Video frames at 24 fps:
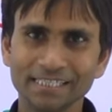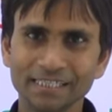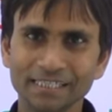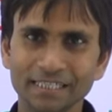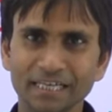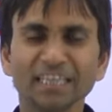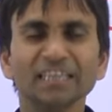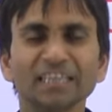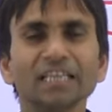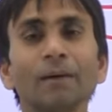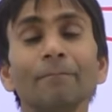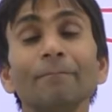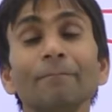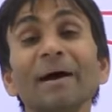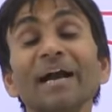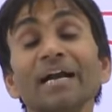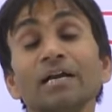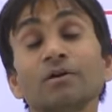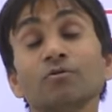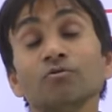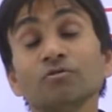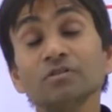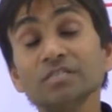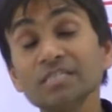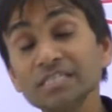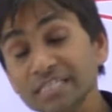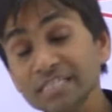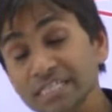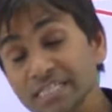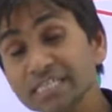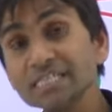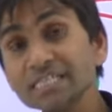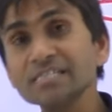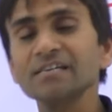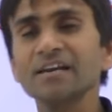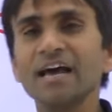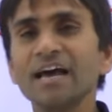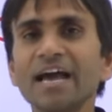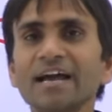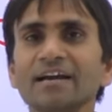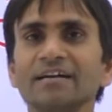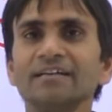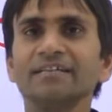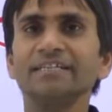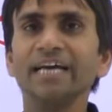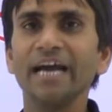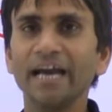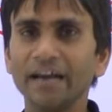in the metro cities
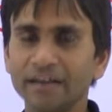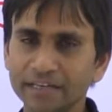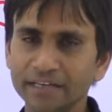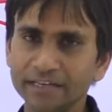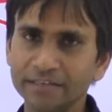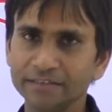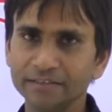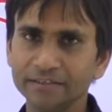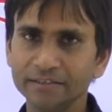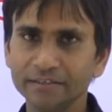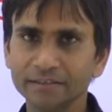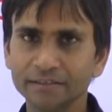like Delhi,